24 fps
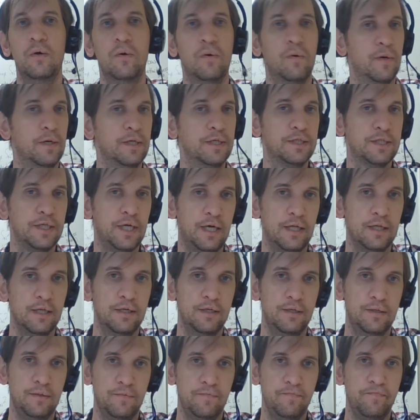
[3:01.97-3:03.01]
or a solid.
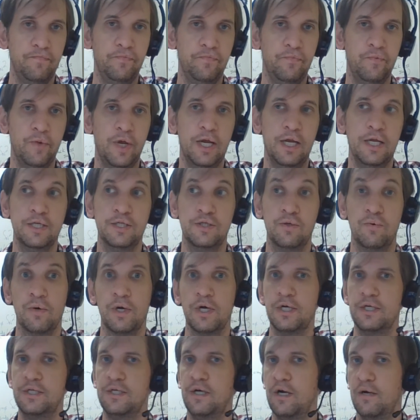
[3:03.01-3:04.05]
Right? And so we're
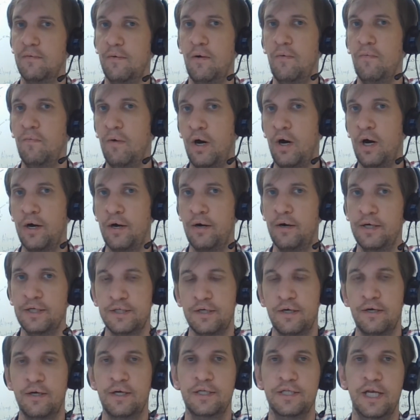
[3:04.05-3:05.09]
going to talk about water as
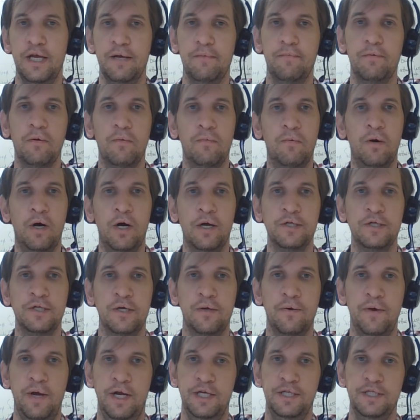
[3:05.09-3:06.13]
our example. Water is a
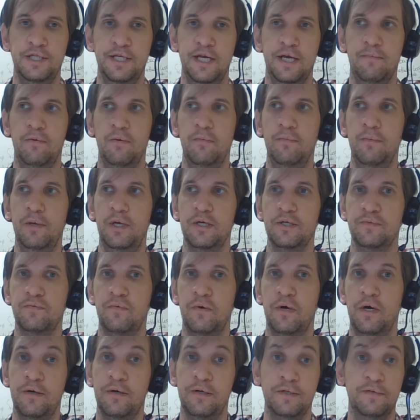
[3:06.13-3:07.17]
great example because
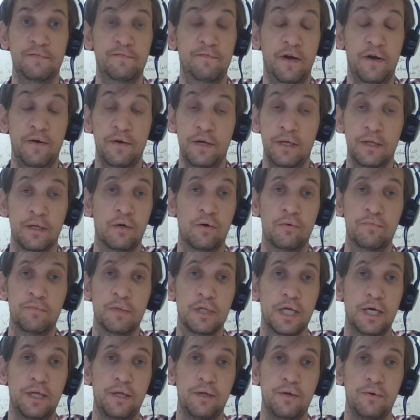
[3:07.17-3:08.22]
water is very low
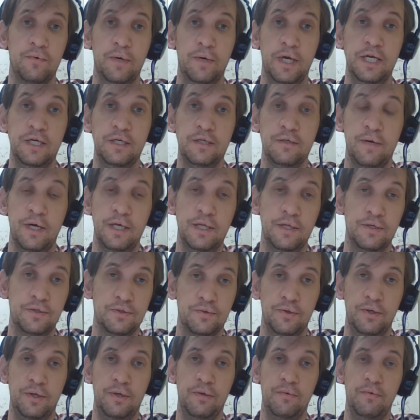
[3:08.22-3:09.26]
molecular weight, right? There's
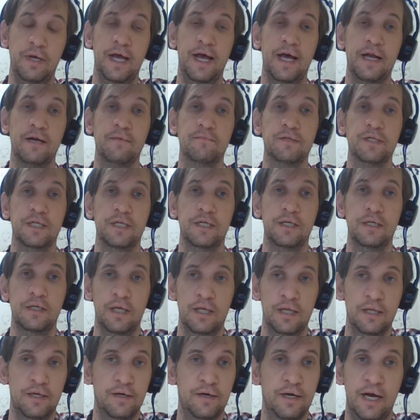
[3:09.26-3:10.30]
only 3 atoms in it,
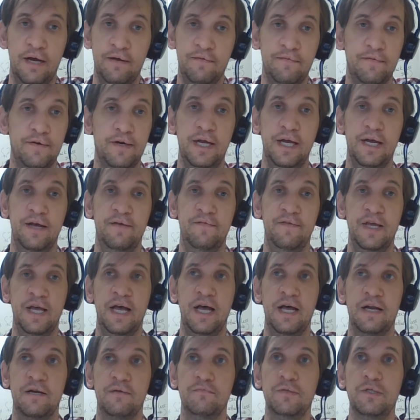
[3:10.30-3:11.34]
and they're not very heavy
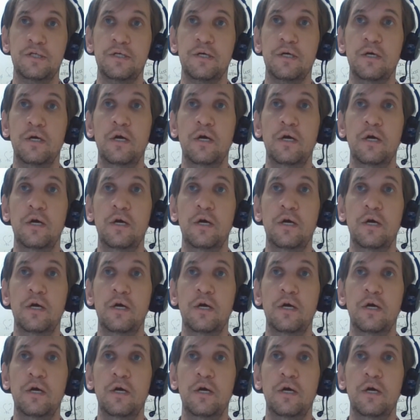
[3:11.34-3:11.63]
atoms.